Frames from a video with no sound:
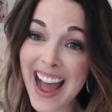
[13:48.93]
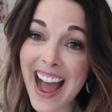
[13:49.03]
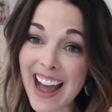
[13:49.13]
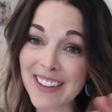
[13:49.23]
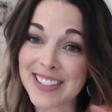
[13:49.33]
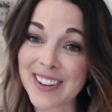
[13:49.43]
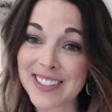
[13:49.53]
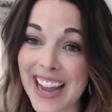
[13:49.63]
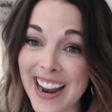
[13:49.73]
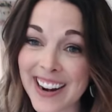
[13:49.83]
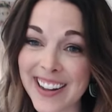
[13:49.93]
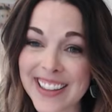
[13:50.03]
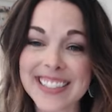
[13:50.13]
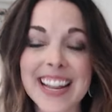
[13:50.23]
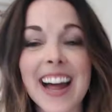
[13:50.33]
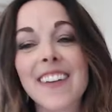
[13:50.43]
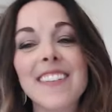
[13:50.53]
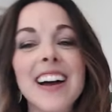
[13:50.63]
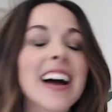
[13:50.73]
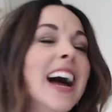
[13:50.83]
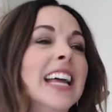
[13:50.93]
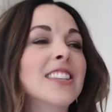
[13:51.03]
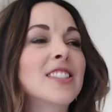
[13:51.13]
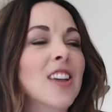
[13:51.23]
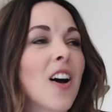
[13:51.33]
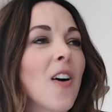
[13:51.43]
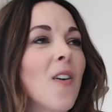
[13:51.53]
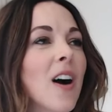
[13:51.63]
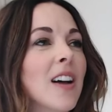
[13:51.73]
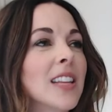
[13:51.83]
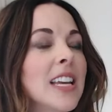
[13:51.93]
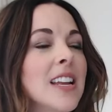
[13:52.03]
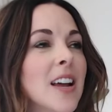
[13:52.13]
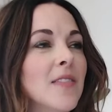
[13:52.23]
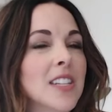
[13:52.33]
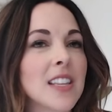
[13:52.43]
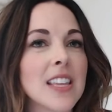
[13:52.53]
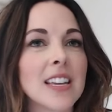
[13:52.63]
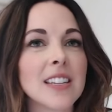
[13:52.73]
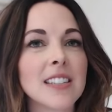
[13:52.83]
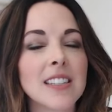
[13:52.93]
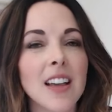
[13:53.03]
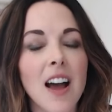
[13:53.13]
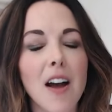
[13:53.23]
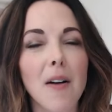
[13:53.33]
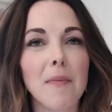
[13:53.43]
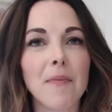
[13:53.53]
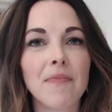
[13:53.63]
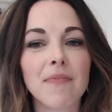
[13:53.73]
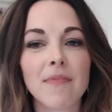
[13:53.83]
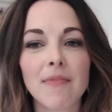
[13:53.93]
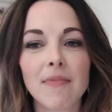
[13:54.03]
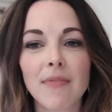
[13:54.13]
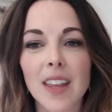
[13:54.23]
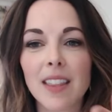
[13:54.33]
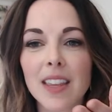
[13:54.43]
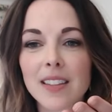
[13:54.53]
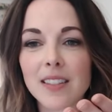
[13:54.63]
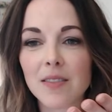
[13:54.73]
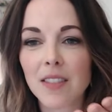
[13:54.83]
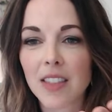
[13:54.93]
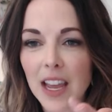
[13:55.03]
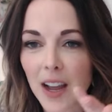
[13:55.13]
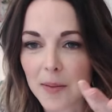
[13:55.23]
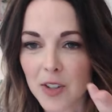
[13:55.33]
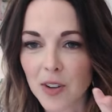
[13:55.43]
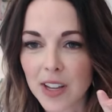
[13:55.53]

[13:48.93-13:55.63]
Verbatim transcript: I'm so tired all the time. And so leading up to this, this thing I'm doing,